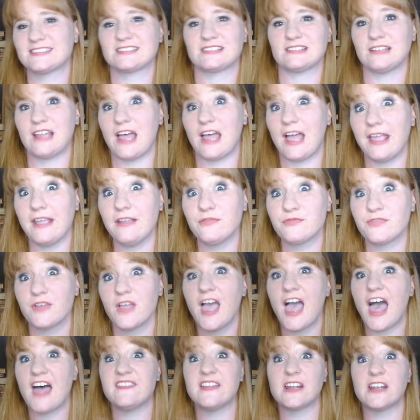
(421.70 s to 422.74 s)
life
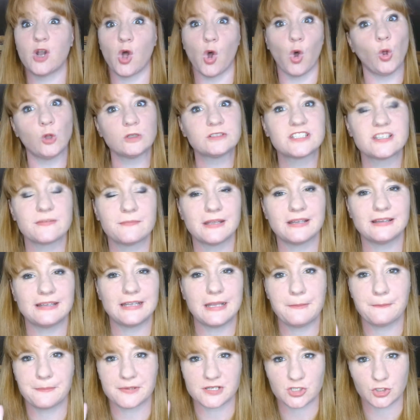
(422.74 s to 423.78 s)
and then ultimately
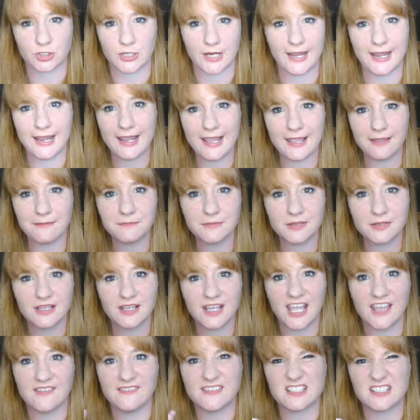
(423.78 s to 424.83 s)
betray him
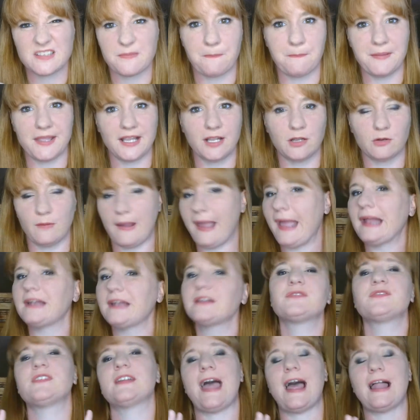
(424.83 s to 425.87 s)
in this big grand
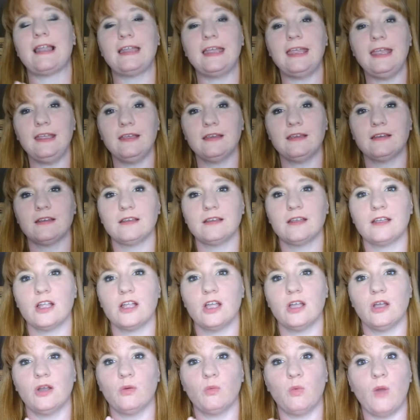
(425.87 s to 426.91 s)
finale?
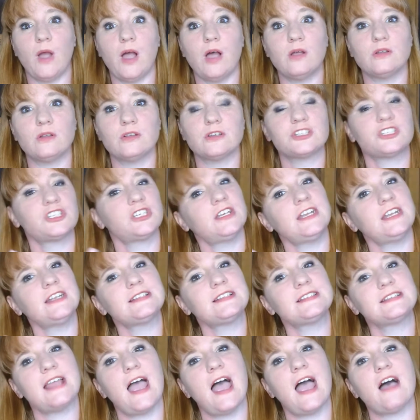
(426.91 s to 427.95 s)
Well, she needs
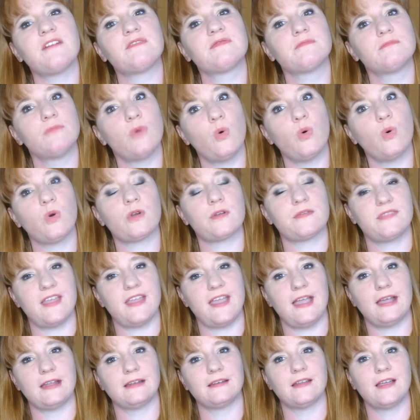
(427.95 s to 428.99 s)
to have more
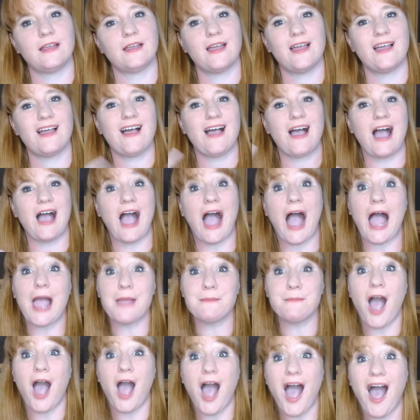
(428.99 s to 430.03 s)
than "I'm
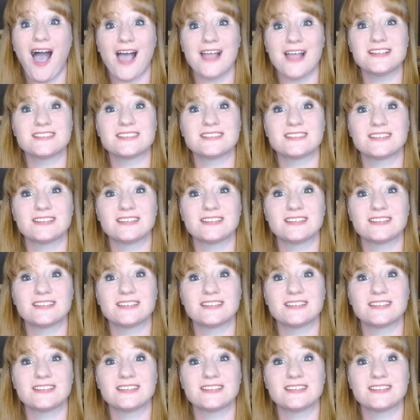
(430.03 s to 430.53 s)
hot"